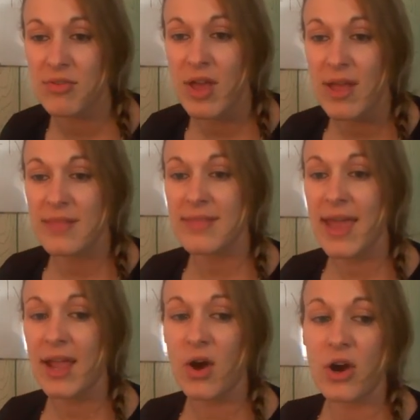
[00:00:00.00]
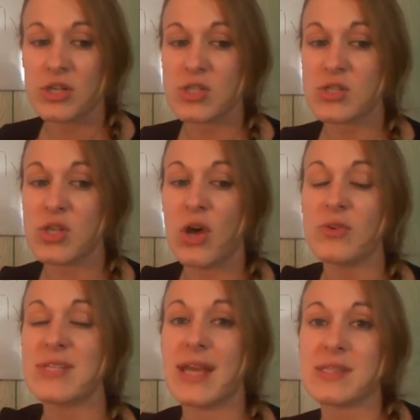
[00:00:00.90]
They are so
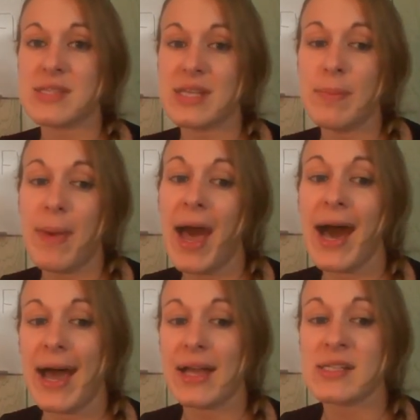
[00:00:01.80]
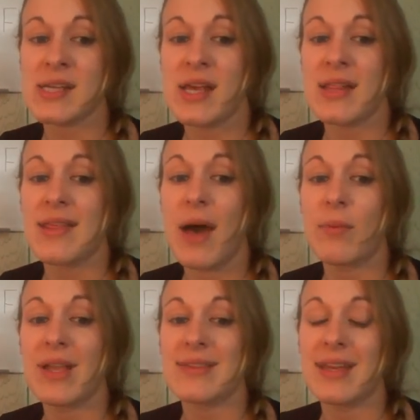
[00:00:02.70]
densely packed that
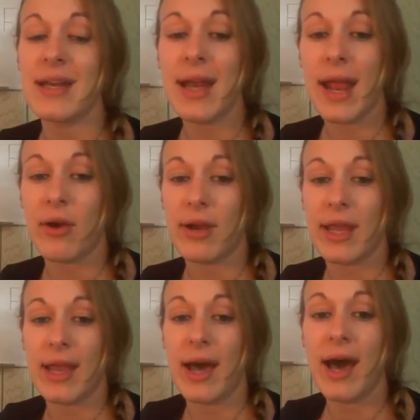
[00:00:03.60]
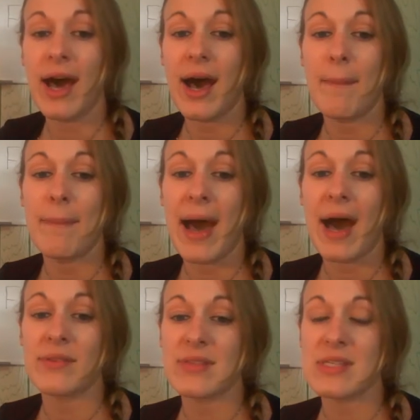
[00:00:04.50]
within an area
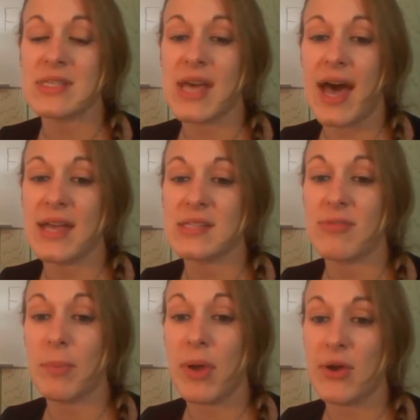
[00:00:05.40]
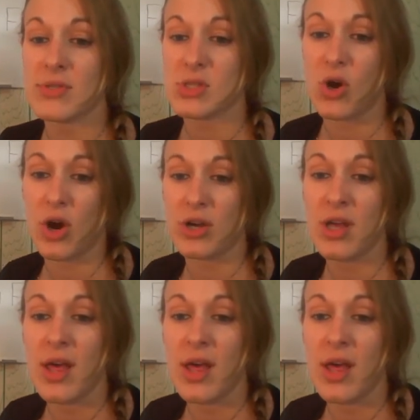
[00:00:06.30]
about the size of a postcard,